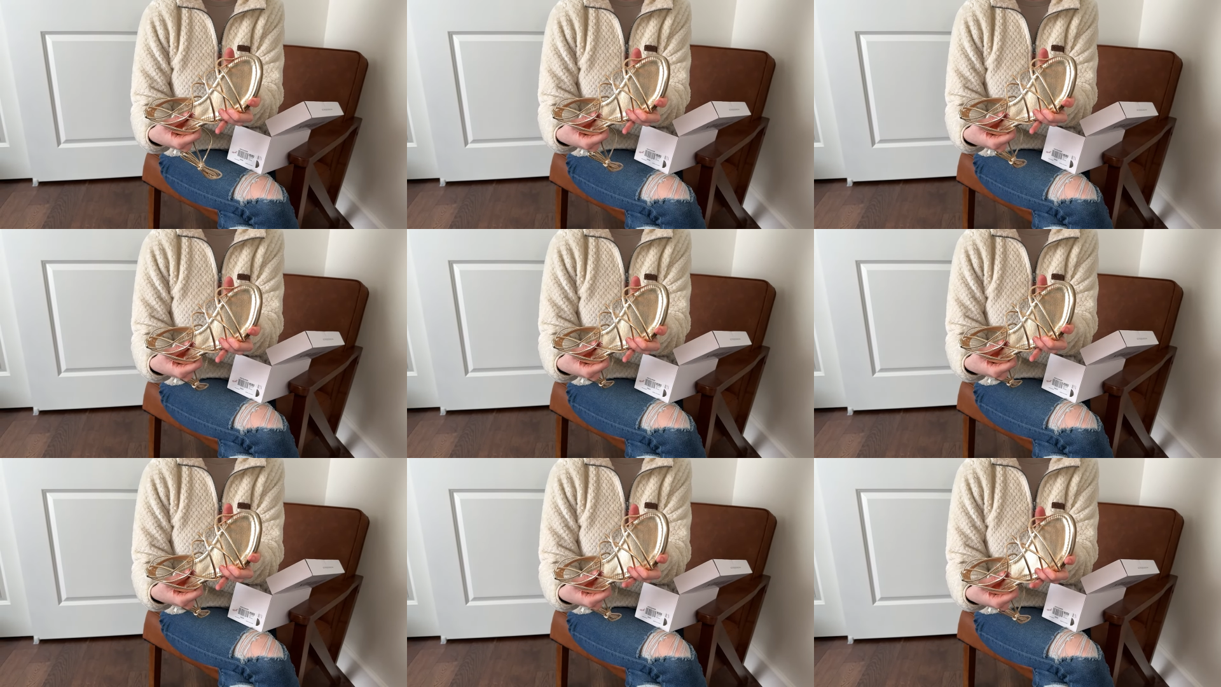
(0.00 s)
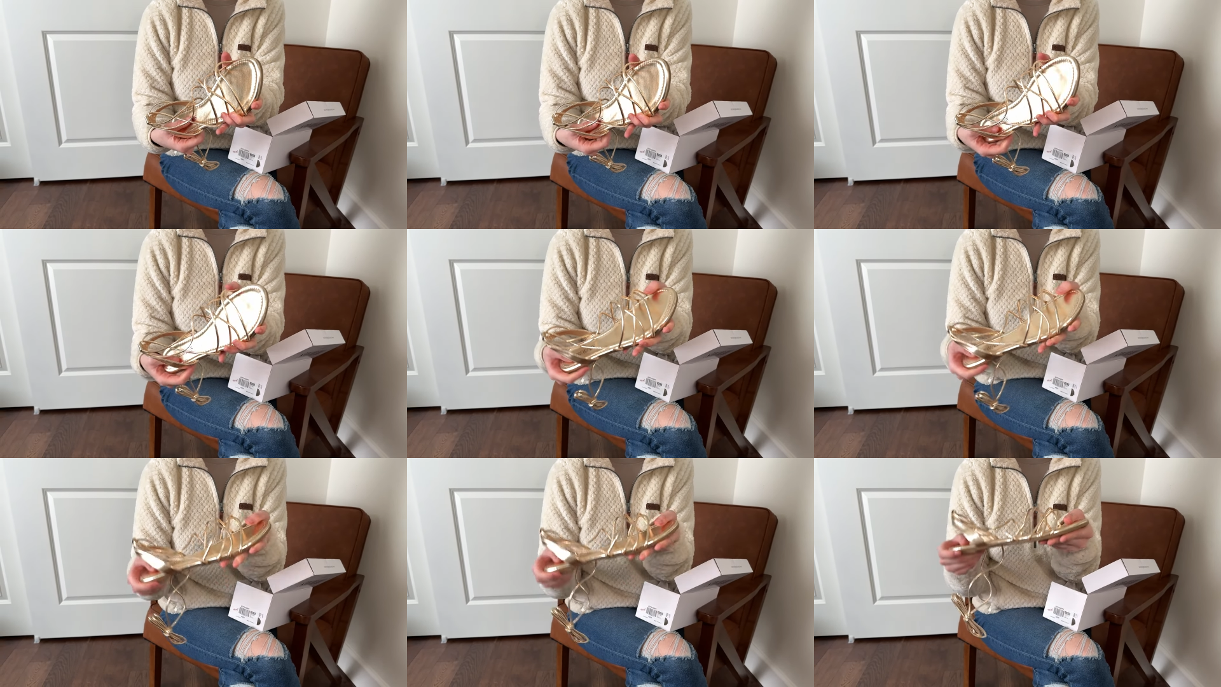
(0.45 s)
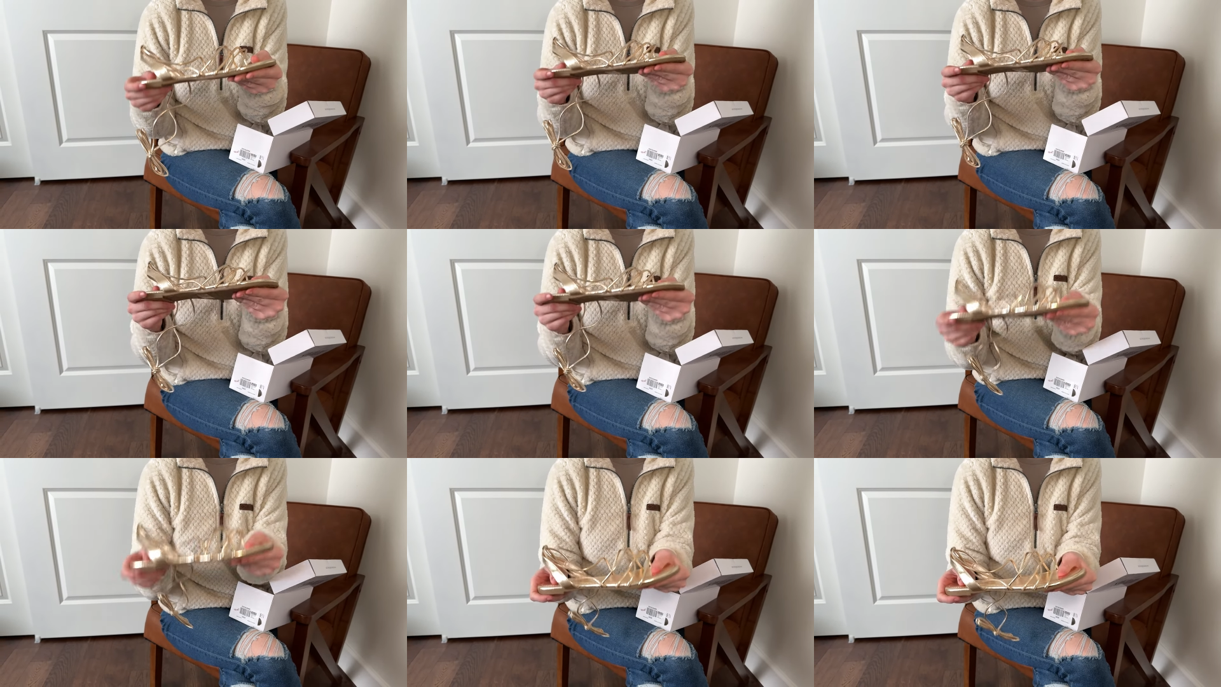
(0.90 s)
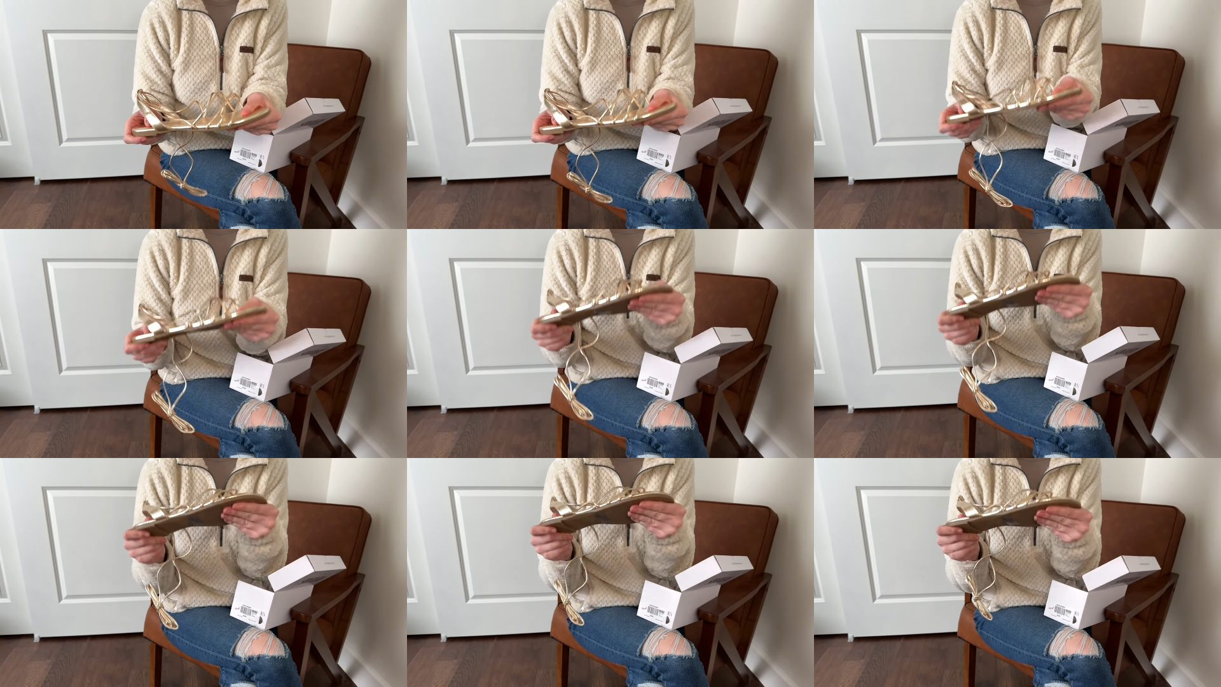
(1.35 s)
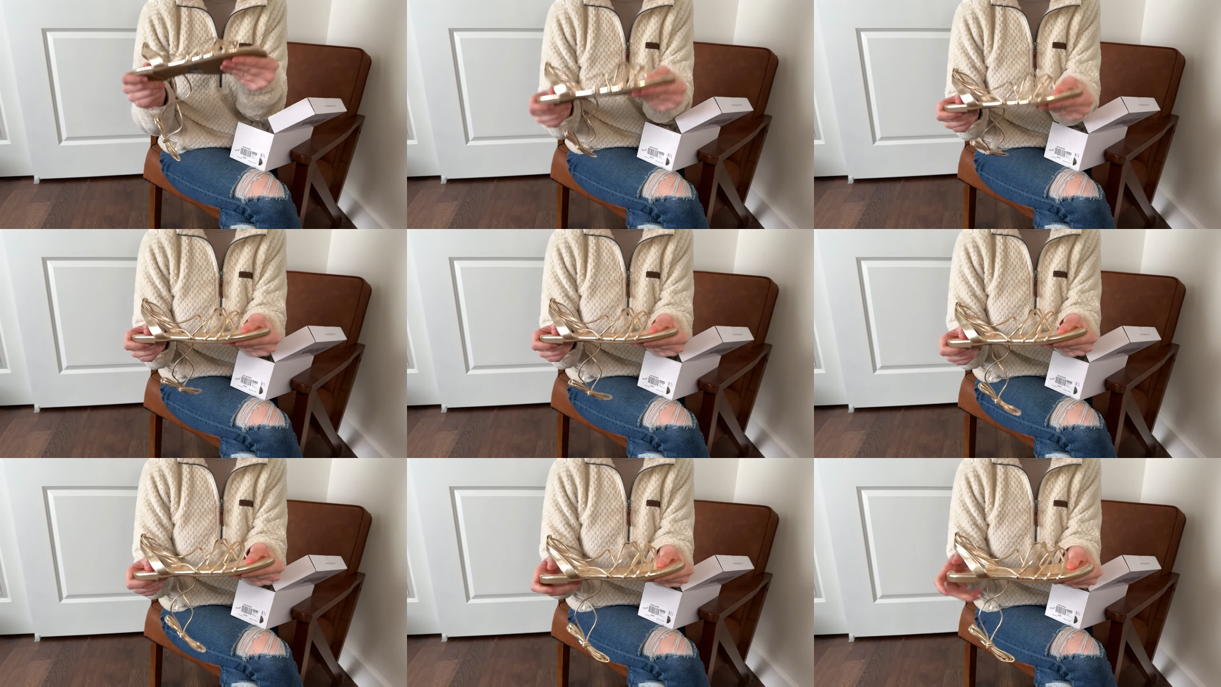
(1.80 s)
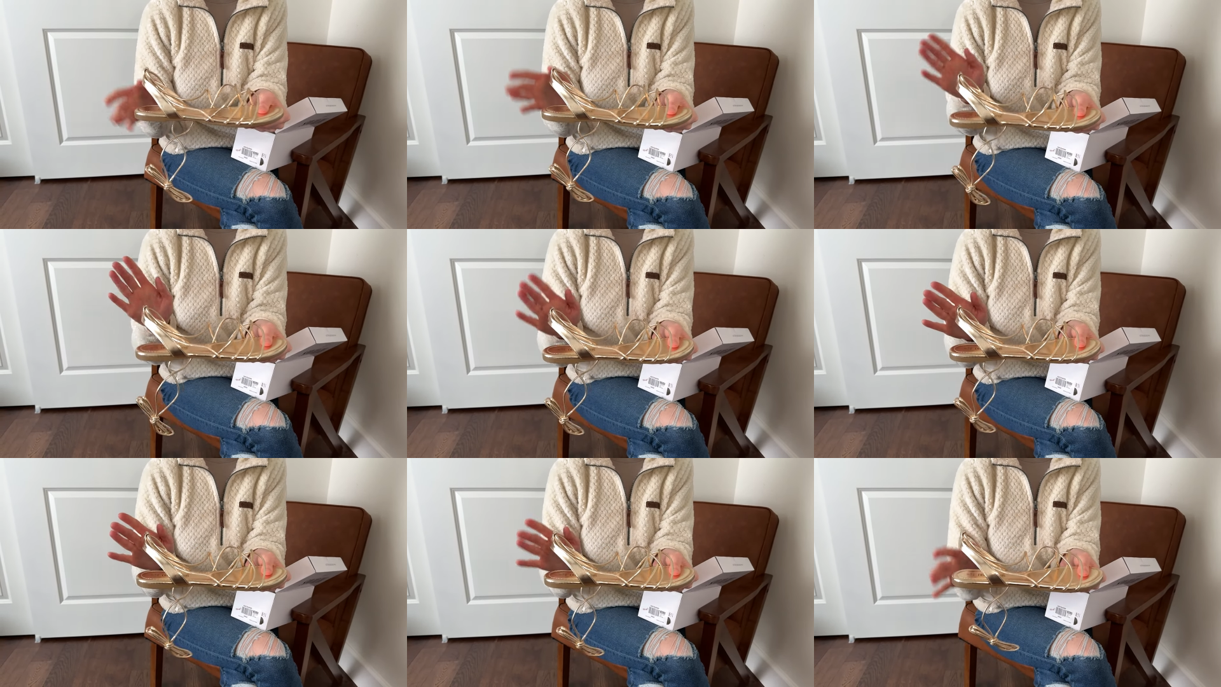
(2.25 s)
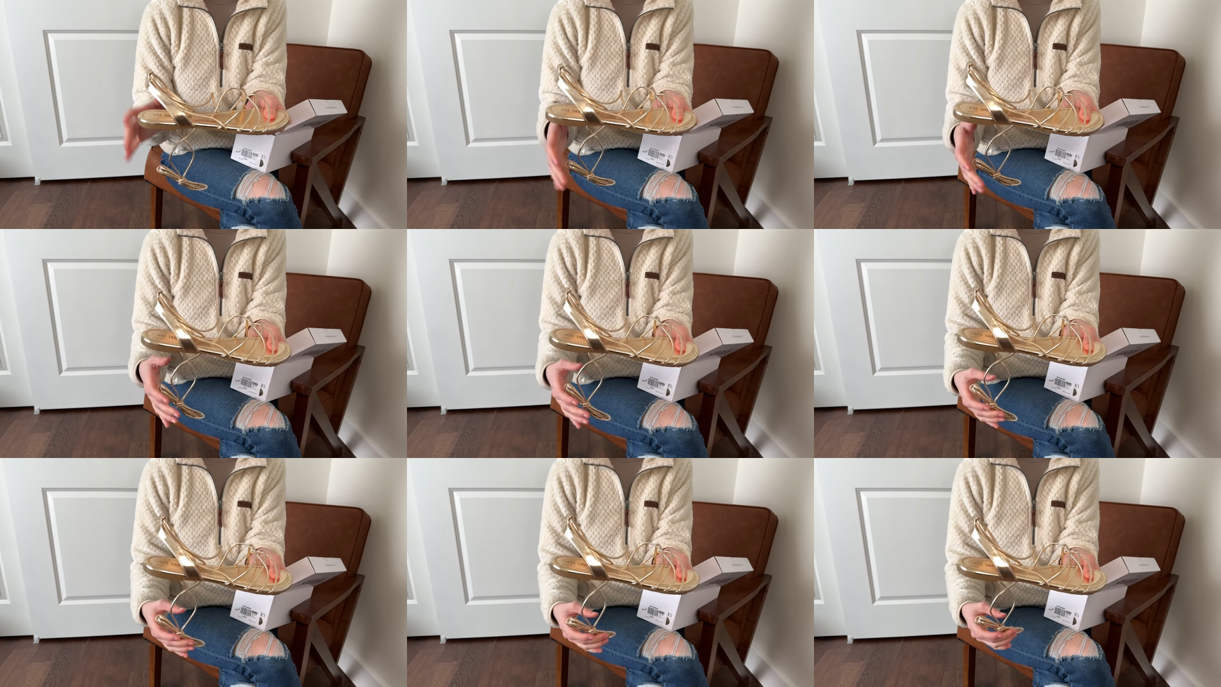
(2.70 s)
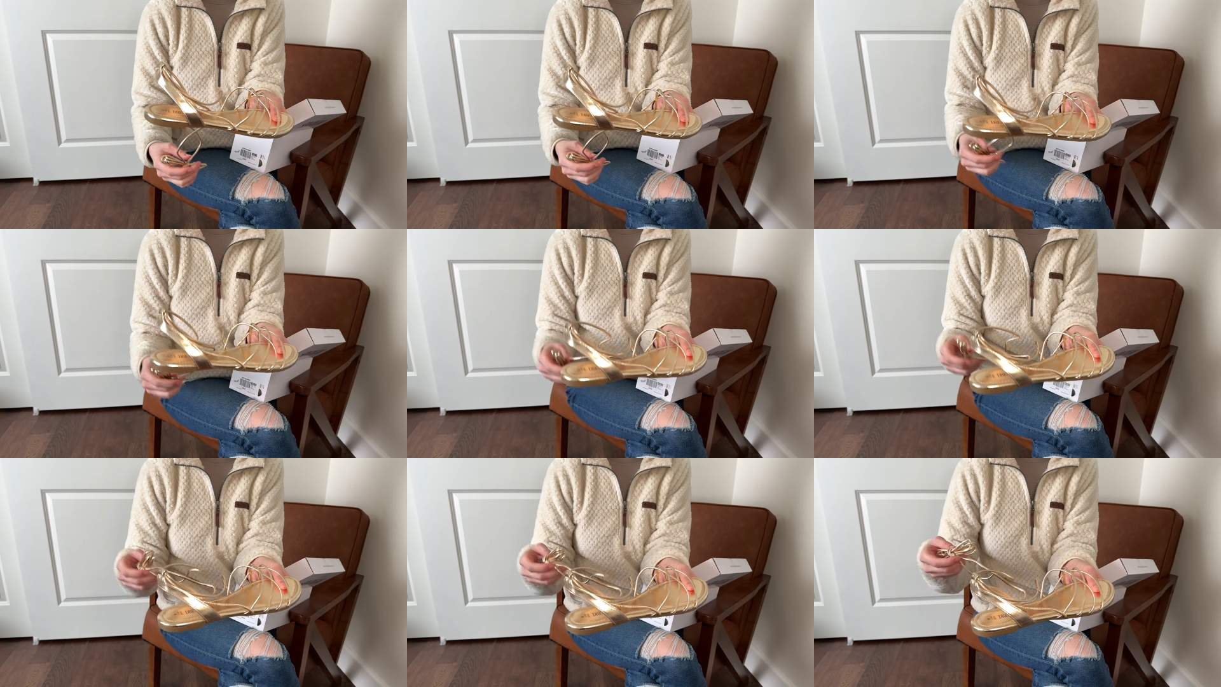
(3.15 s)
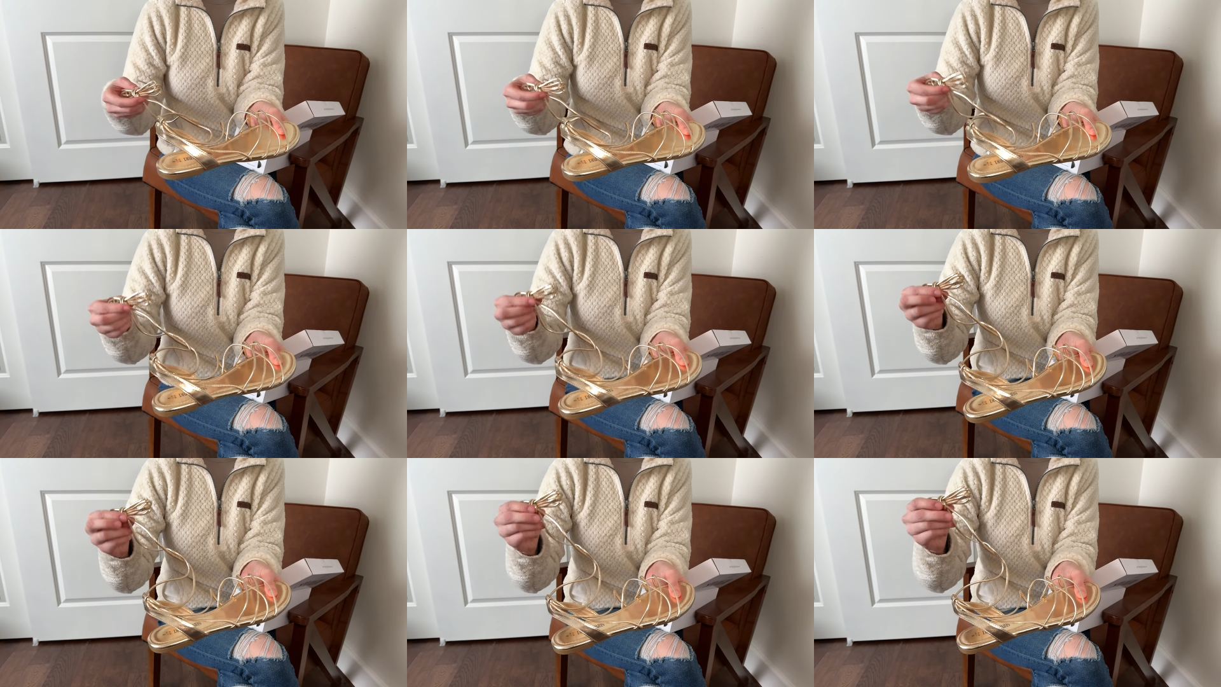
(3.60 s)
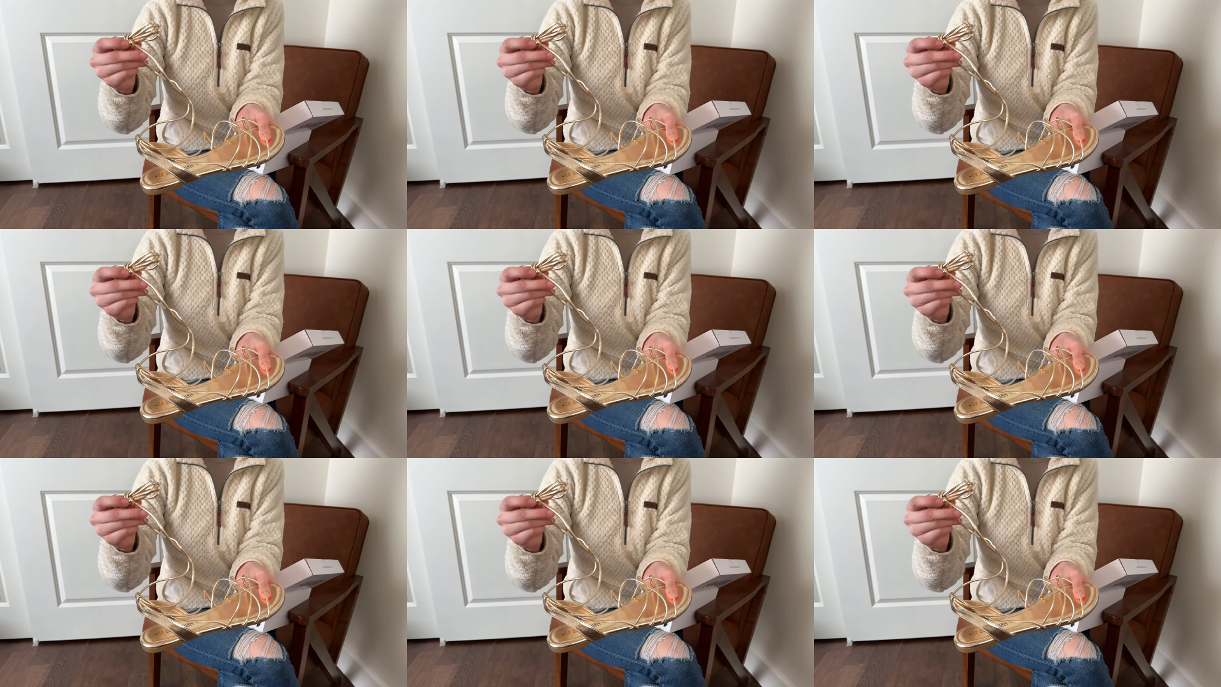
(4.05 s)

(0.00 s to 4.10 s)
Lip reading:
Nobody's mouth can be seen.